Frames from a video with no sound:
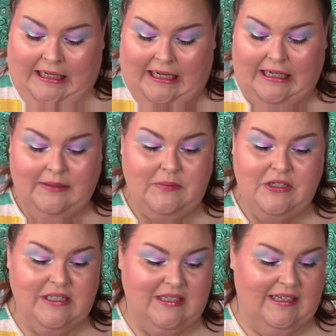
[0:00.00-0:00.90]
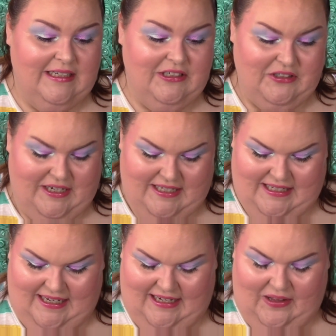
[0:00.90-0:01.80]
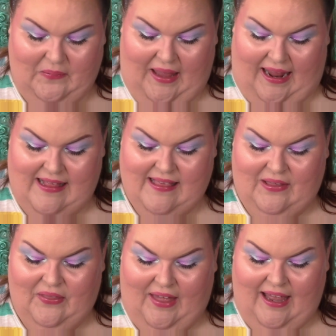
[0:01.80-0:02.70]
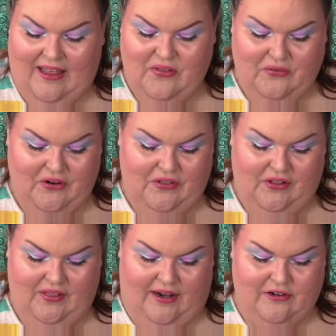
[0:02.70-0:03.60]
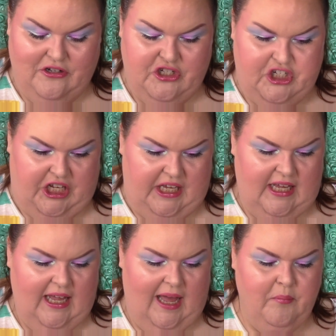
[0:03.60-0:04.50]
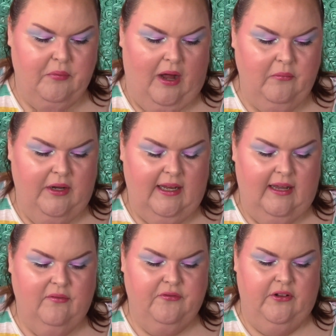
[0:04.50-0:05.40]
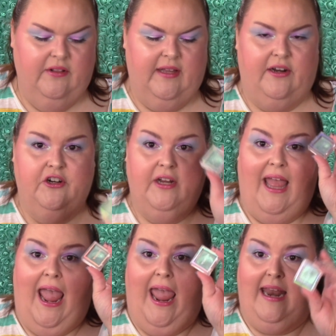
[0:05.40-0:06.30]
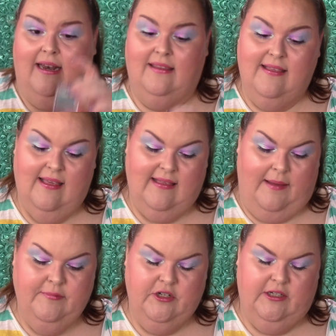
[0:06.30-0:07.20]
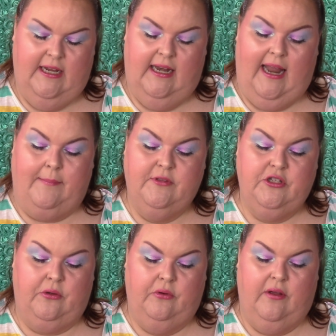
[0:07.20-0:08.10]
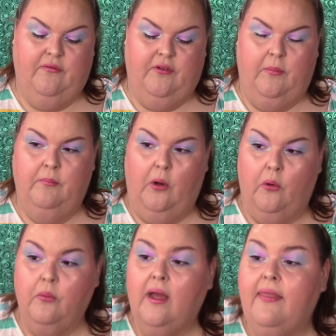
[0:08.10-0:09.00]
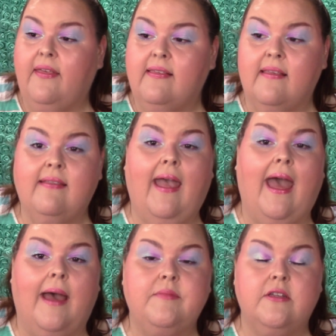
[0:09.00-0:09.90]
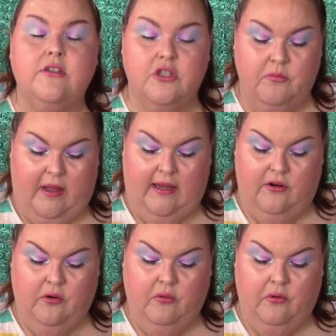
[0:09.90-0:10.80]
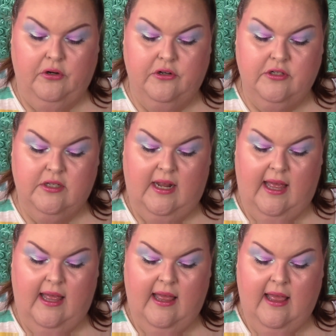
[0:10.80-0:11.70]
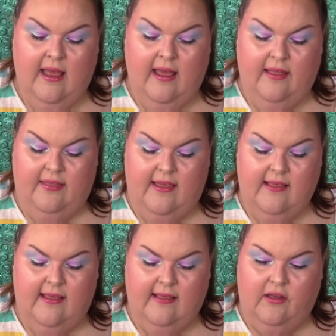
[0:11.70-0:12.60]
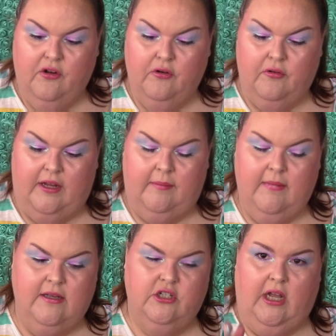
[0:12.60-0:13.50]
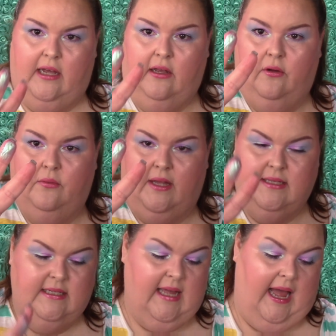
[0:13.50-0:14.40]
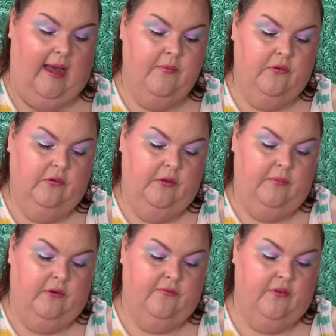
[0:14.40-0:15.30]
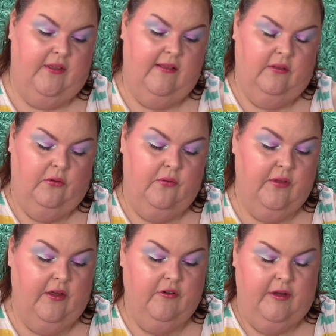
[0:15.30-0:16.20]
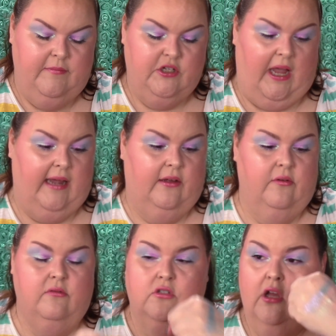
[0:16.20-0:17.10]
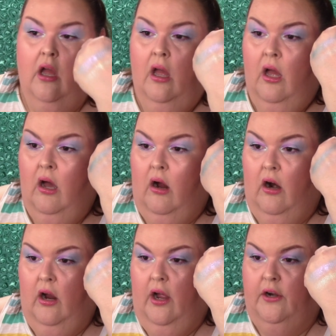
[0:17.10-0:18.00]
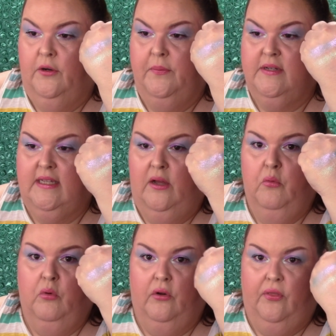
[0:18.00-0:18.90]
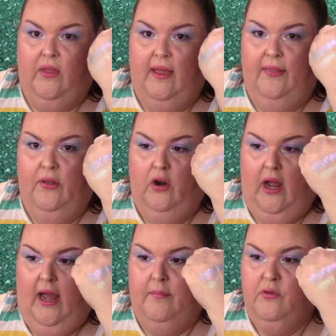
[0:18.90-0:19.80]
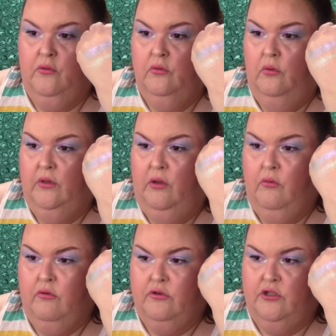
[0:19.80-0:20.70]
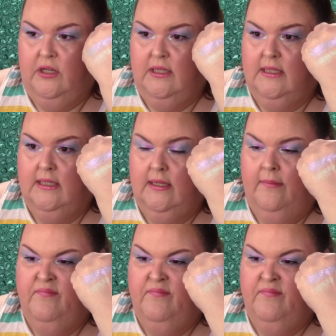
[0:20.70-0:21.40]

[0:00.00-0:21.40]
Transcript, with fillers: I'm just not interested. Okay, so that is for the letter G. I brought one in for the letter N. This is actually Neptune from Moira. This is tapped into my inner corners today. This is a cream shadow that's absolutely beautiful. These lucent cream shadows are 100% worth it. They're absolutely gorgeous.